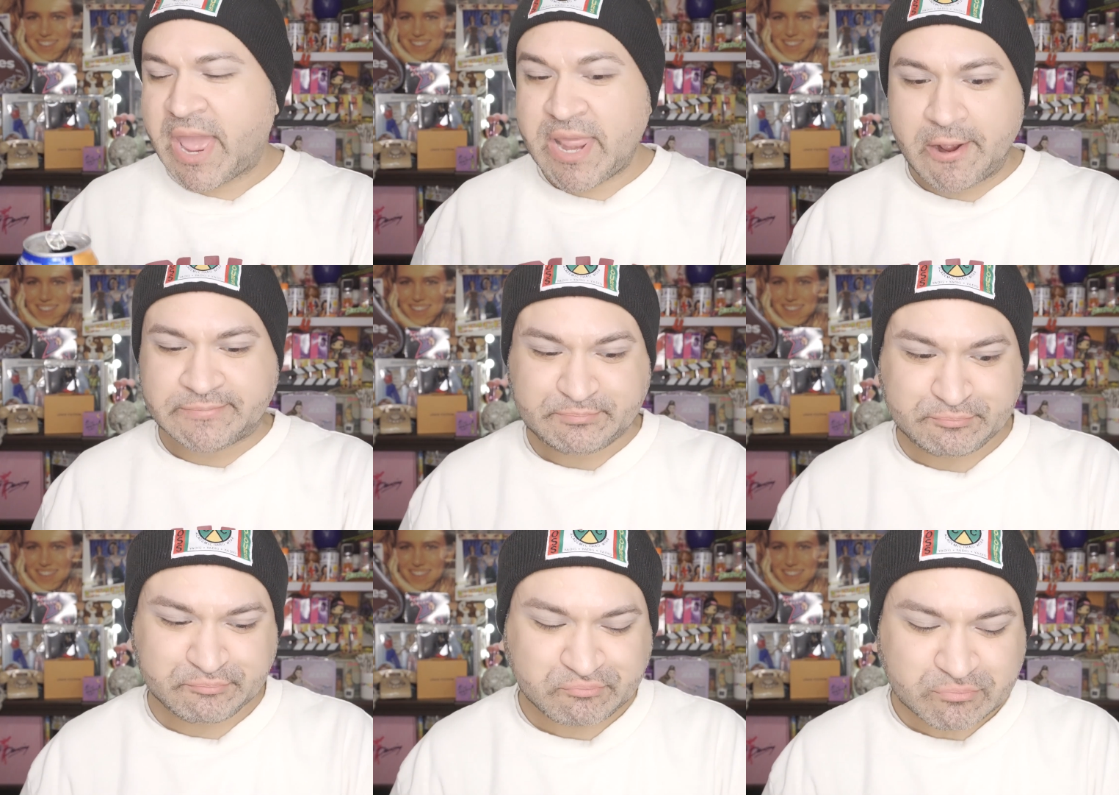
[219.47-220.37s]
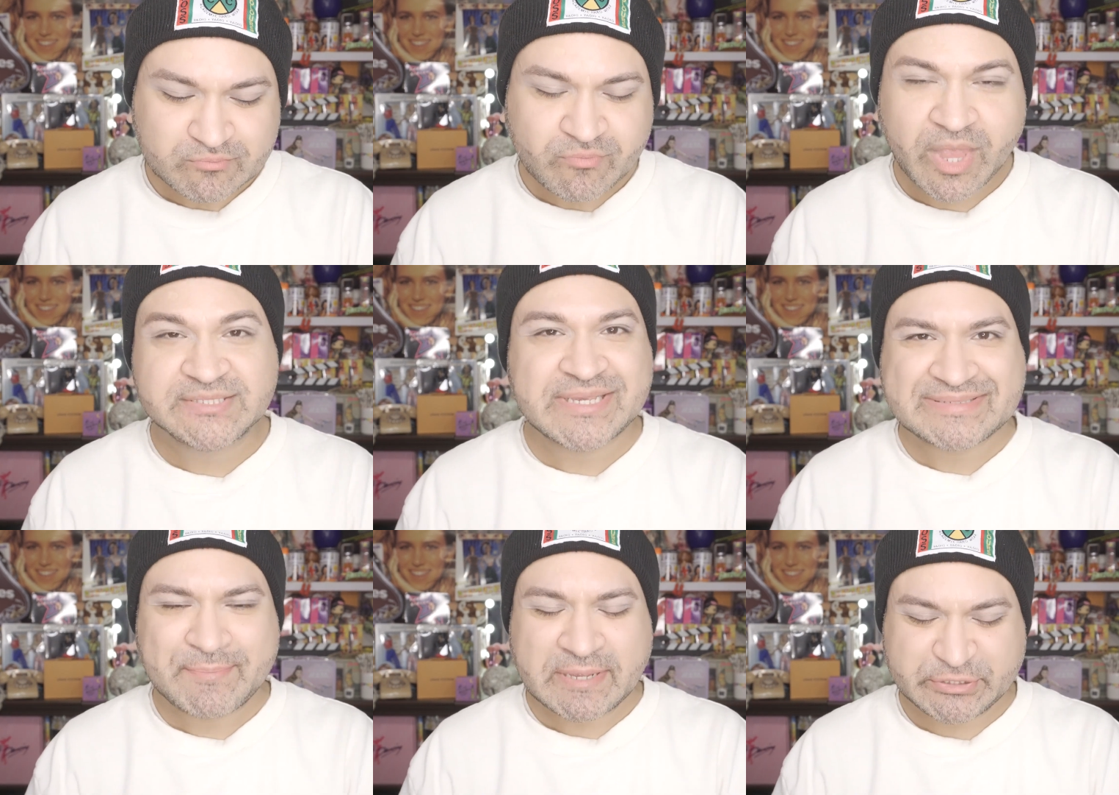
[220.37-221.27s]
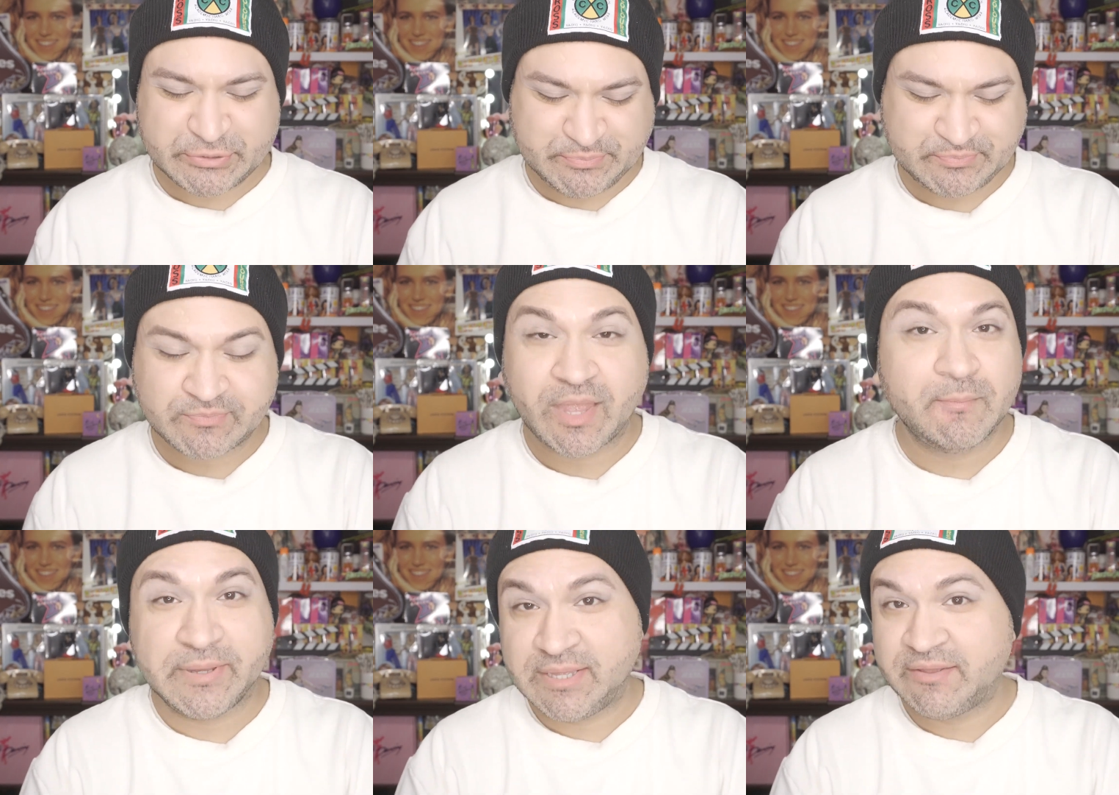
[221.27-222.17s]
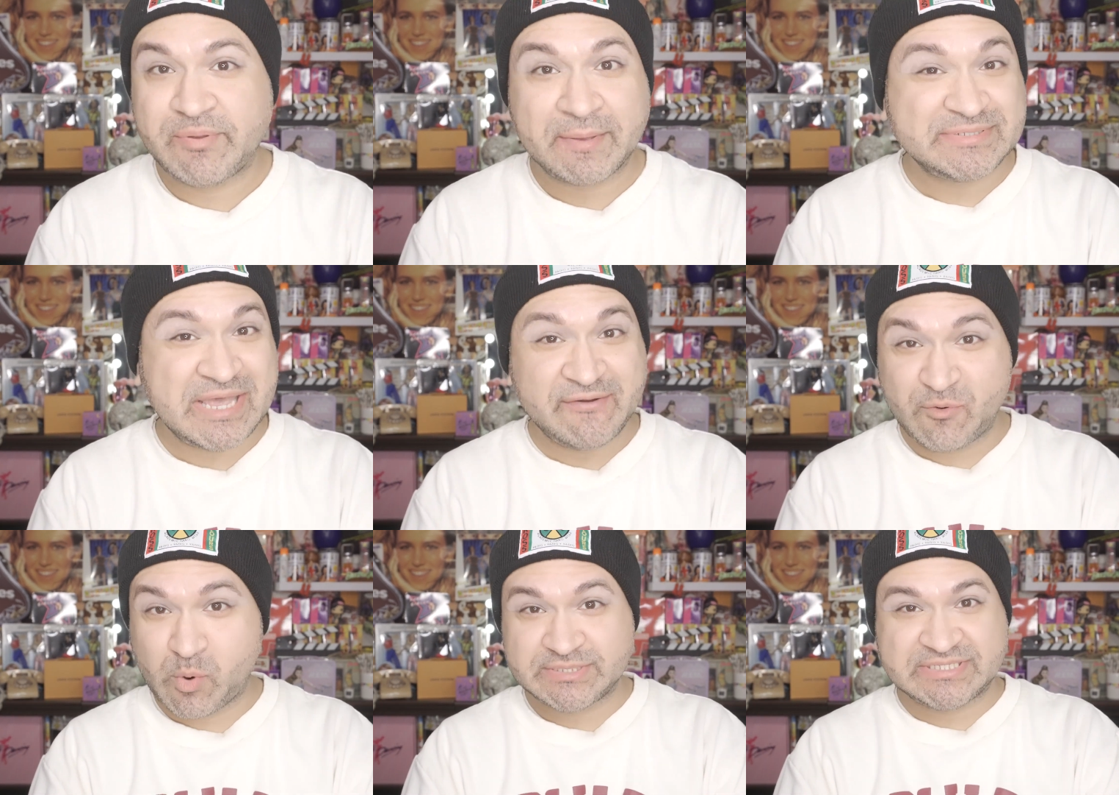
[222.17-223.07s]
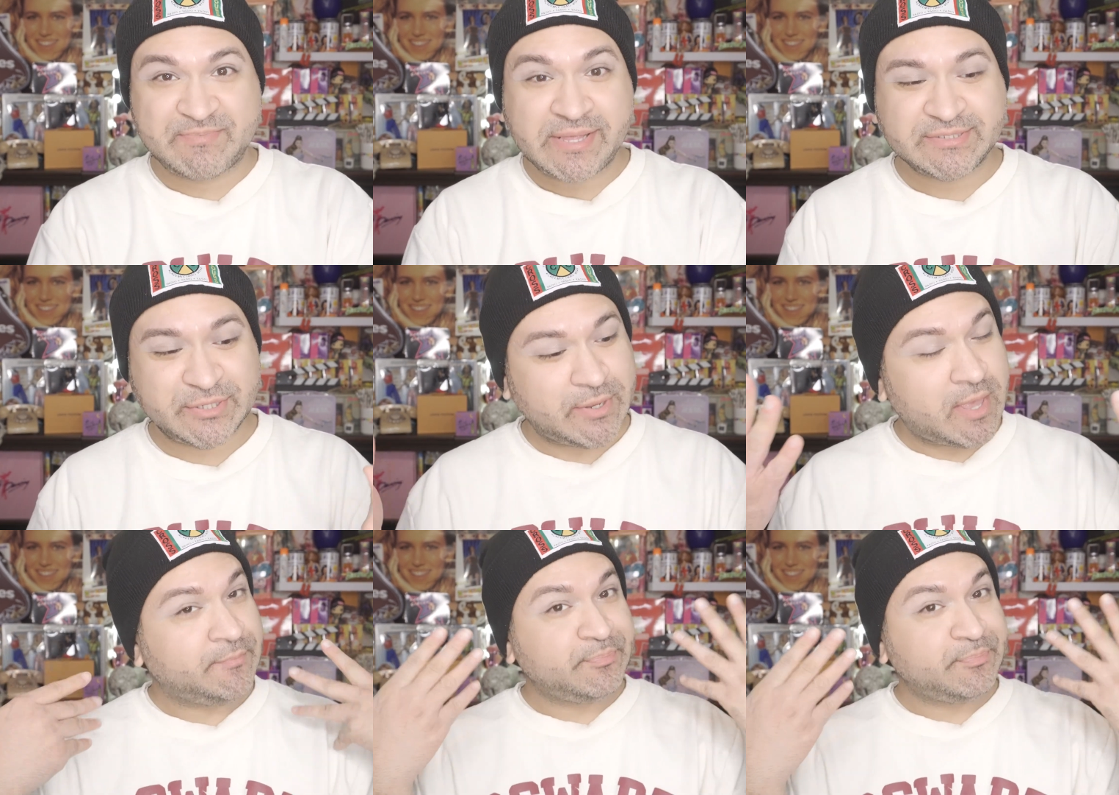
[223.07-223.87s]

Speaker 1: Anyhow, it's not sponsored. But if Pepsi ever wants to sponsor,